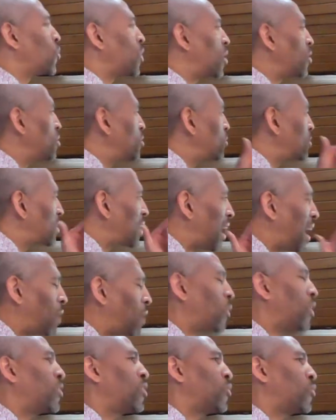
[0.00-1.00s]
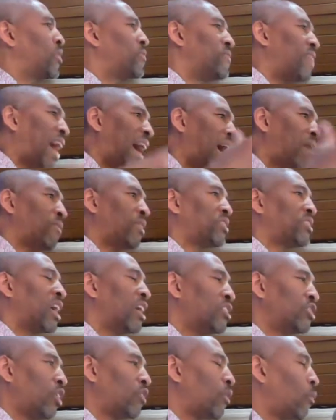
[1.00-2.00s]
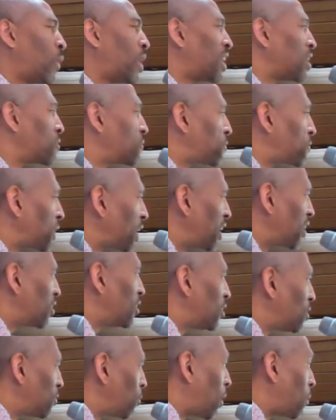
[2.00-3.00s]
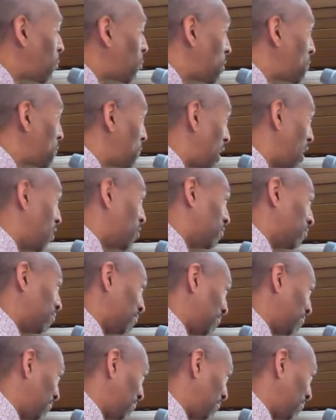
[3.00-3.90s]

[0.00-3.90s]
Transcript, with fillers: will you, God, will you revive us so that we can feel what we felt